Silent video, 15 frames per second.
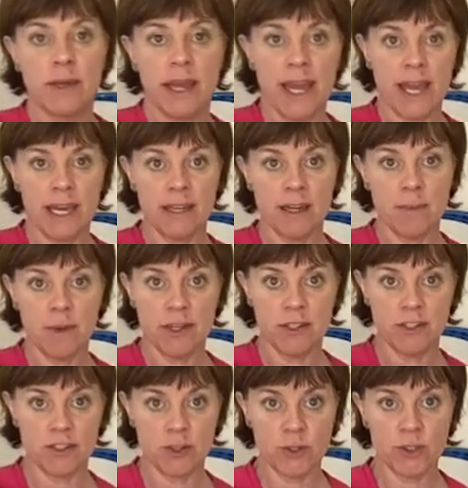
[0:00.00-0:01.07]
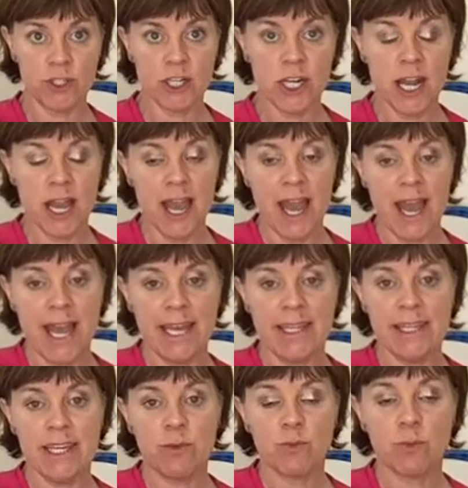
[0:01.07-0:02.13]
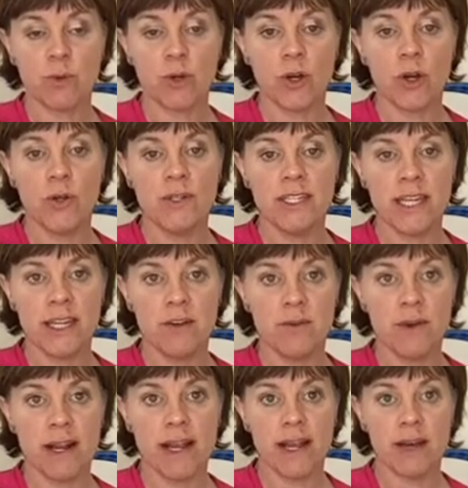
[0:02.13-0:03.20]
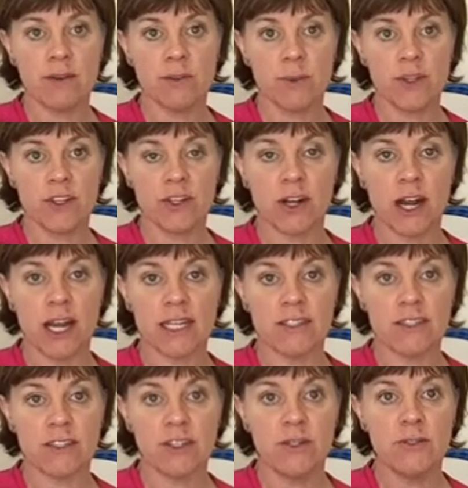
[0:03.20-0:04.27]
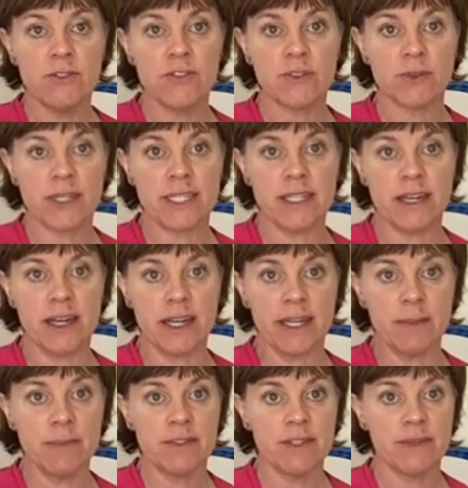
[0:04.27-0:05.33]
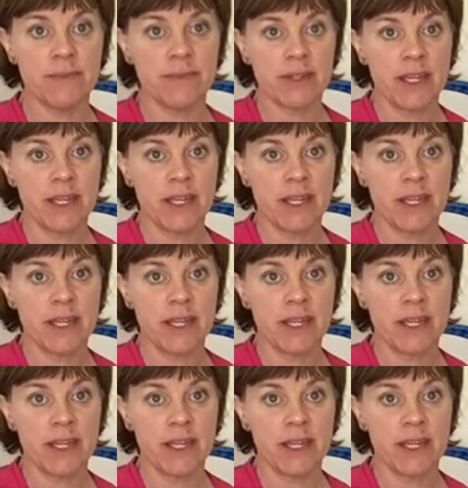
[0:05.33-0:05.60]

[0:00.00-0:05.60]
Hand up on the shoulder. And then rotate around with your eyes closed 3 times.